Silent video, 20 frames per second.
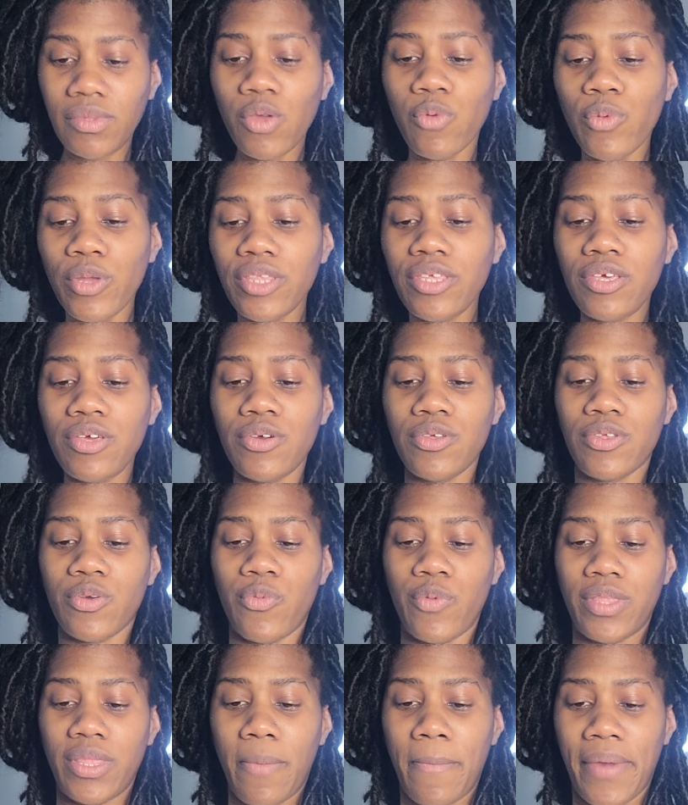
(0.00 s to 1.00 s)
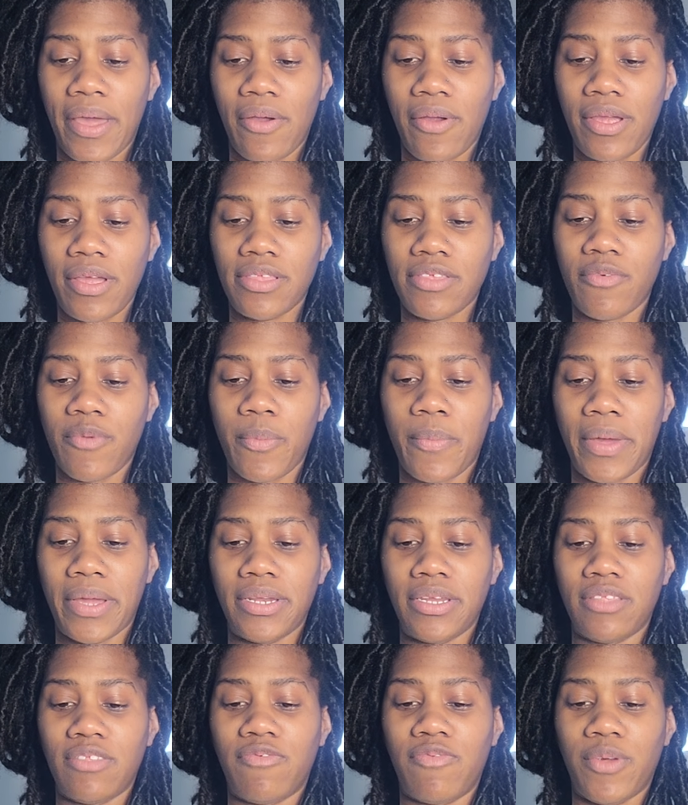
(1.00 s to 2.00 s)
When to use it? When the barriers of
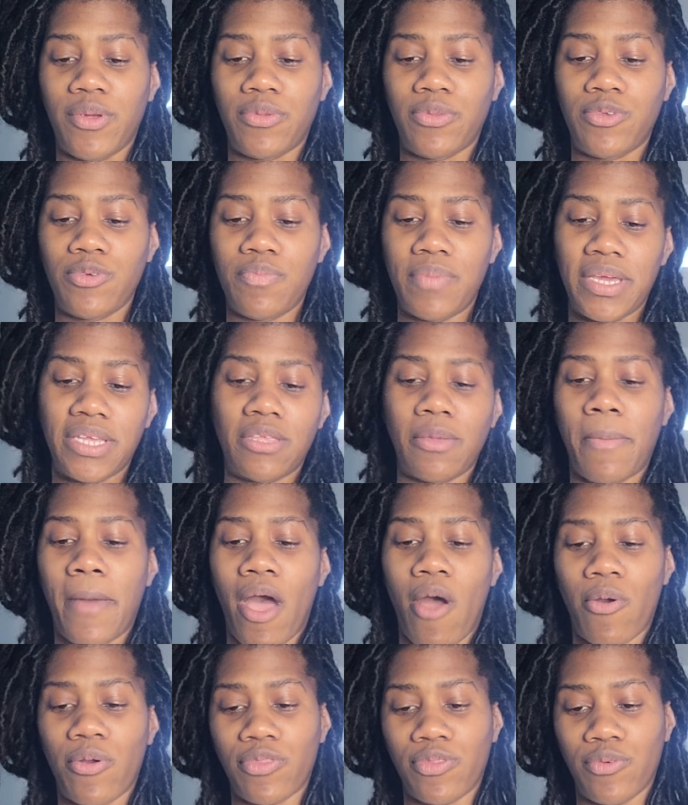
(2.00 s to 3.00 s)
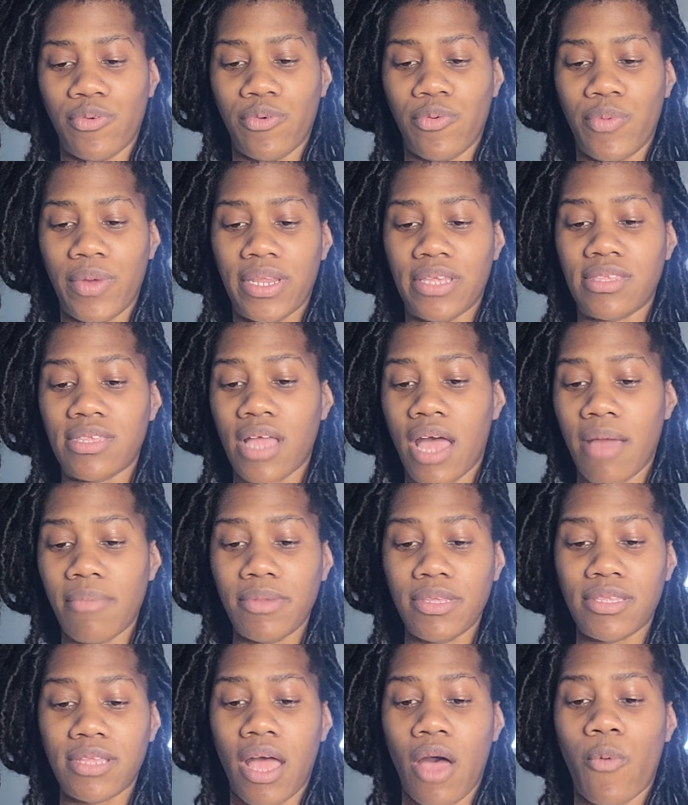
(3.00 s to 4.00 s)
abundance feel too big to power through. When it's time
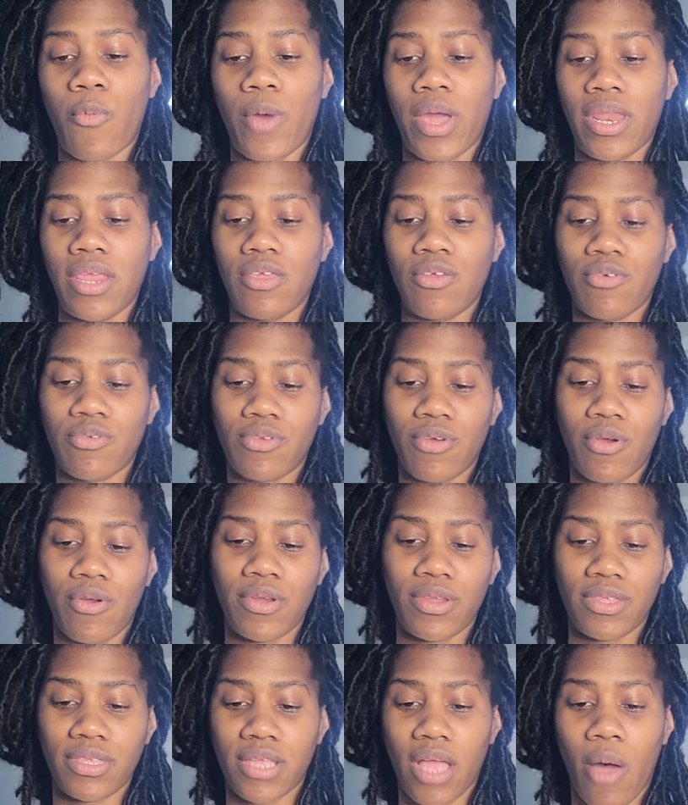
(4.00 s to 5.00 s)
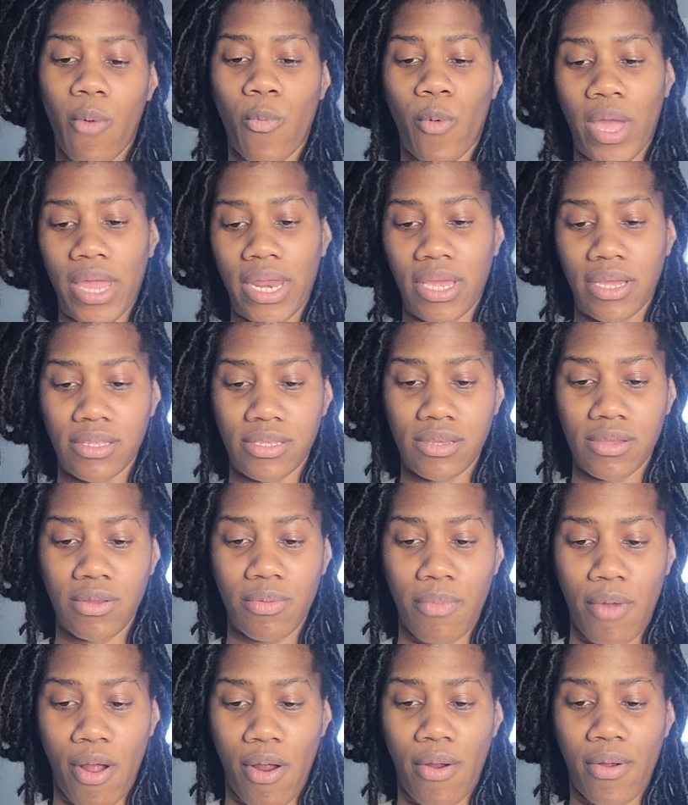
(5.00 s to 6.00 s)
to stop waiting your turn and stop waiting until
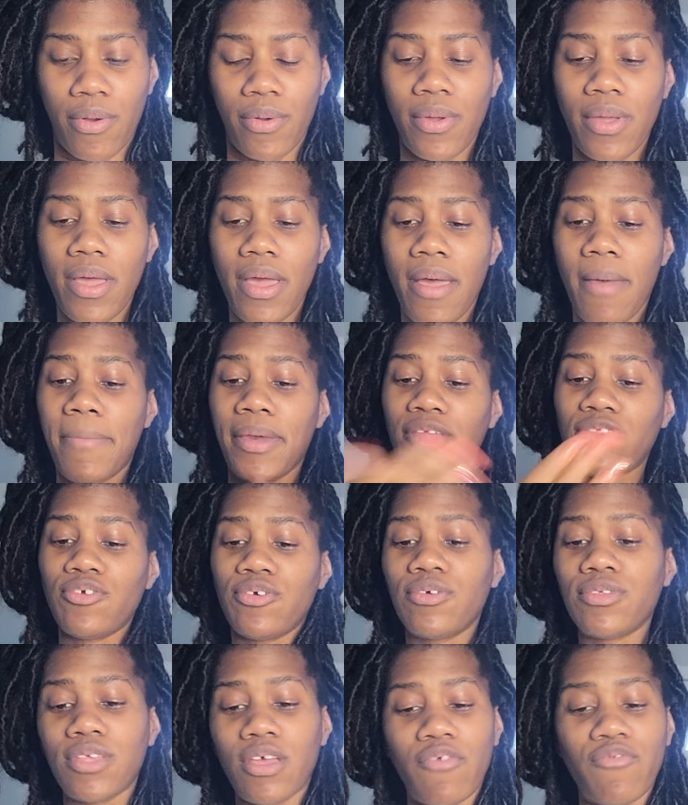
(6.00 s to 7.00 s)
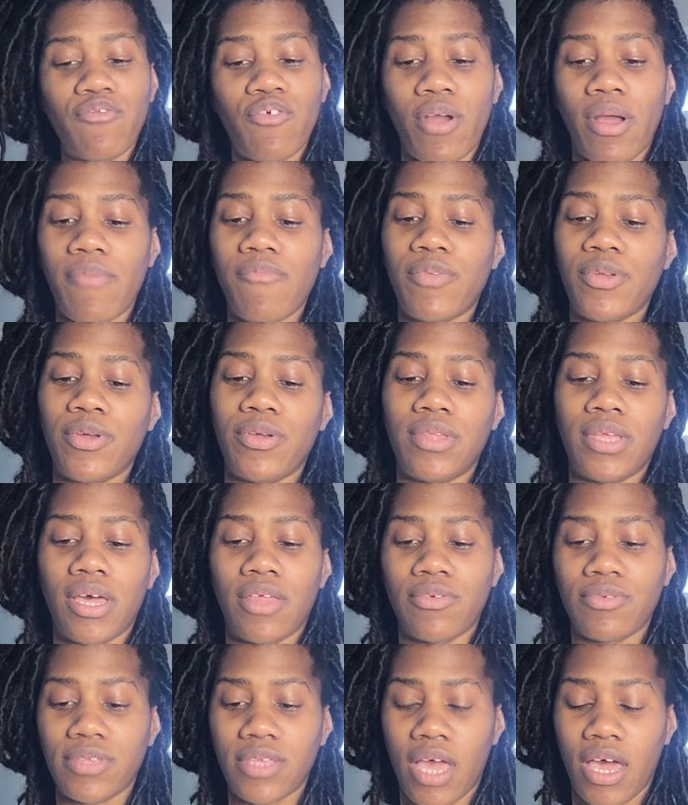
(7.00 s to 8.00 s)
tomorrow. Picture yourself triumphant on the
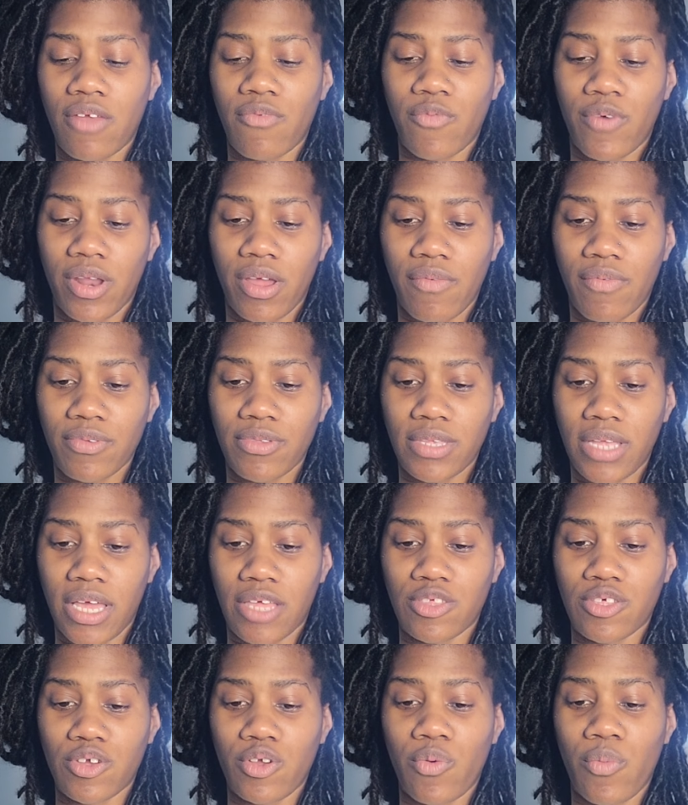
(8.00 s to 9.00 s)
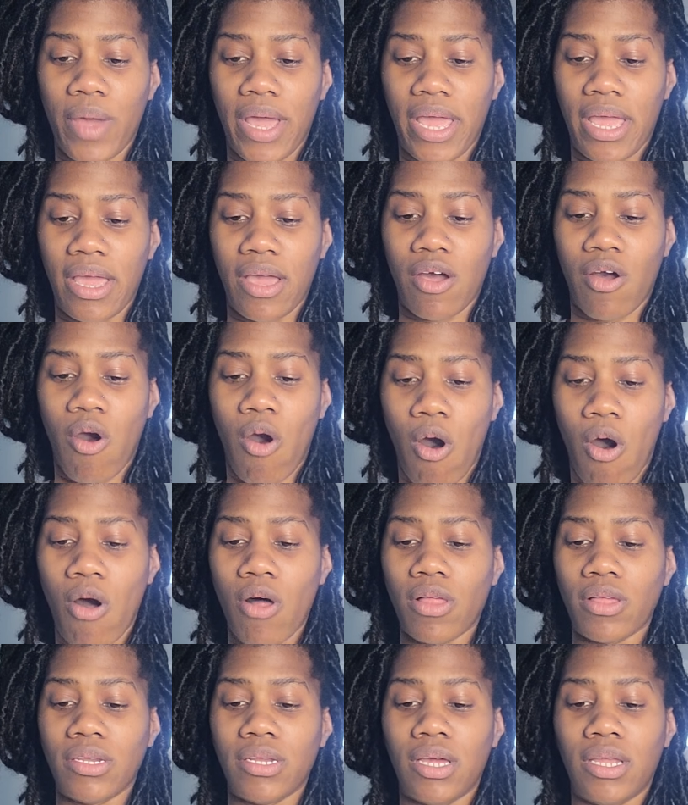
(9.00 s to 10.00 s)
other side of whatever stands in your way and
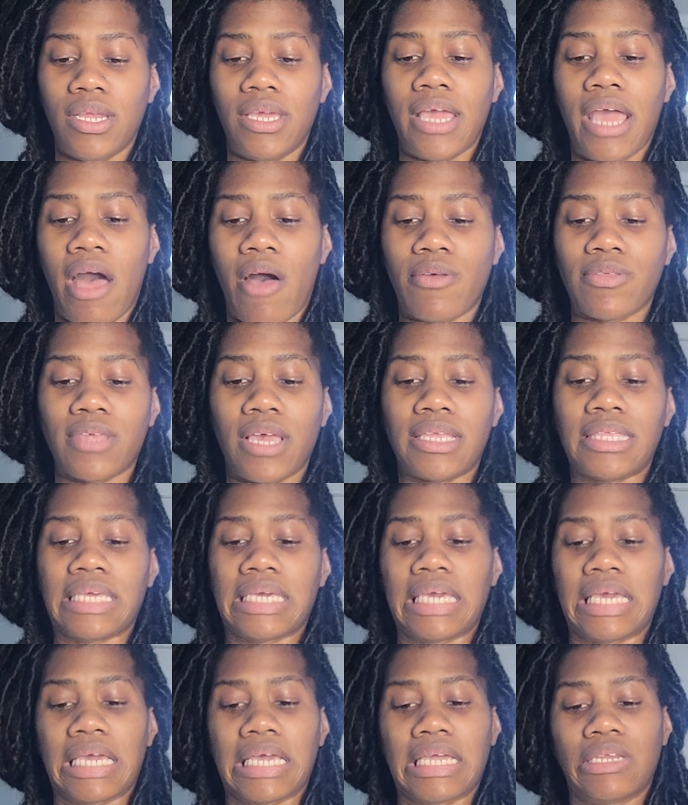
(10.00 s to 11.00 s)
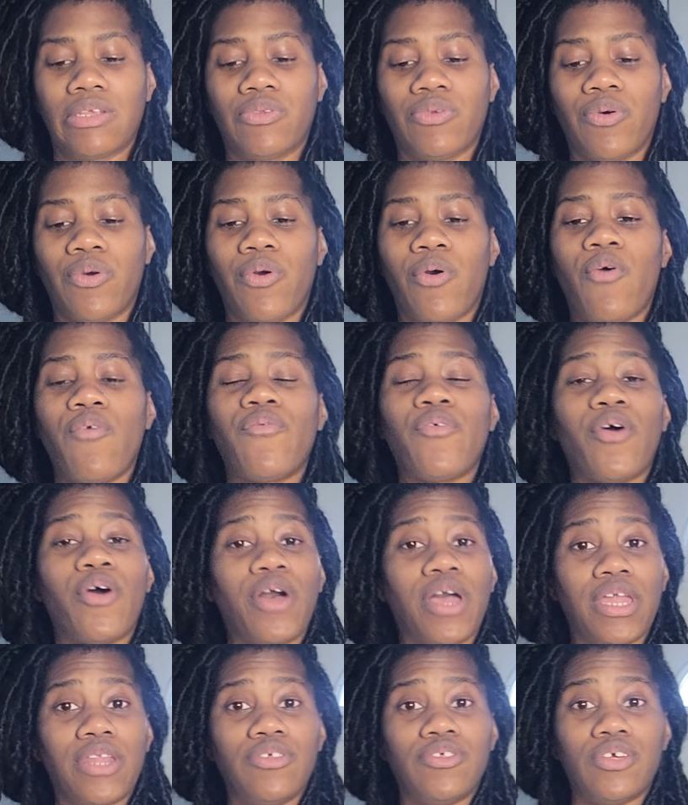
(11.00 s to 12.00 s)
call on honey calcite to kick in the door. Overall
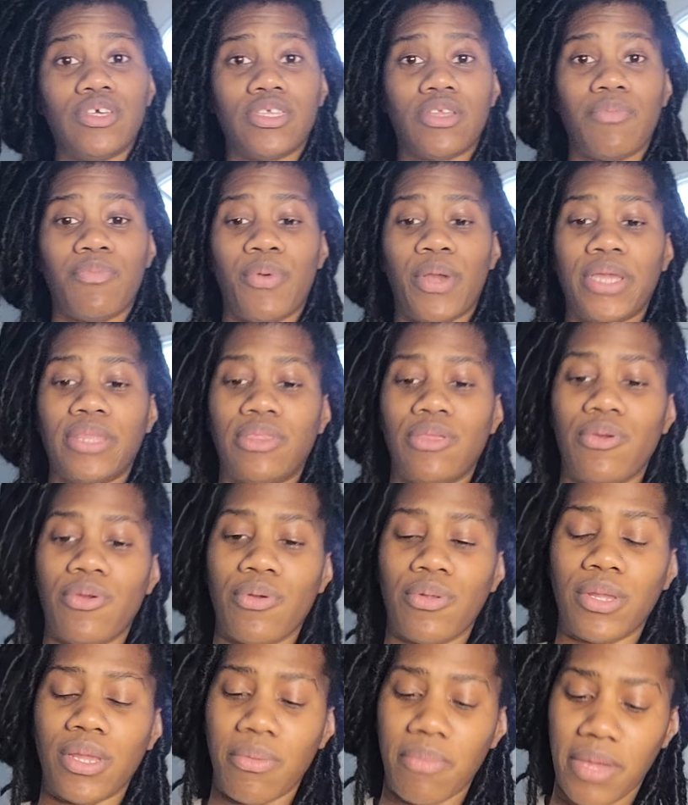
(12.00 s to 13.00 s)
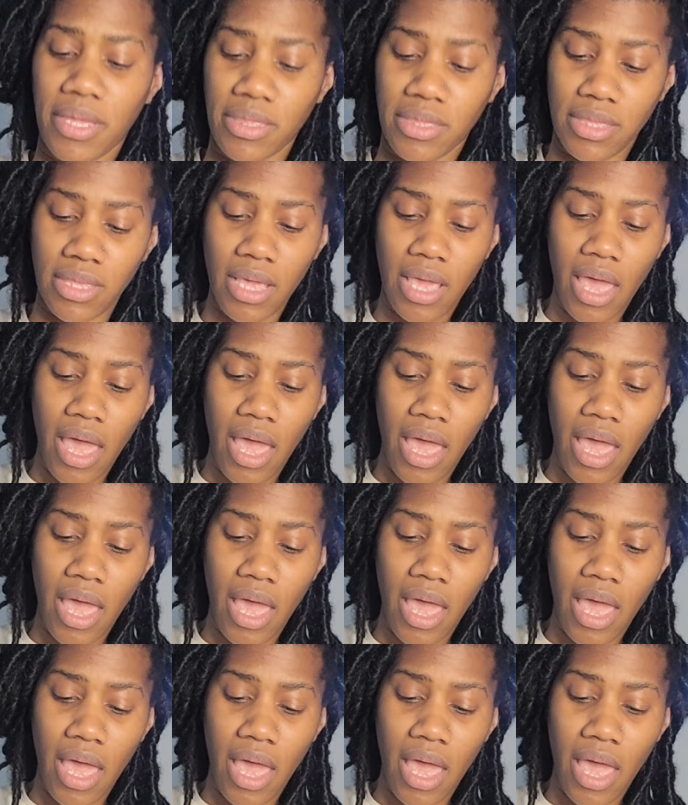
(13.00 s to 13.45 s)
energy is to break through your limits.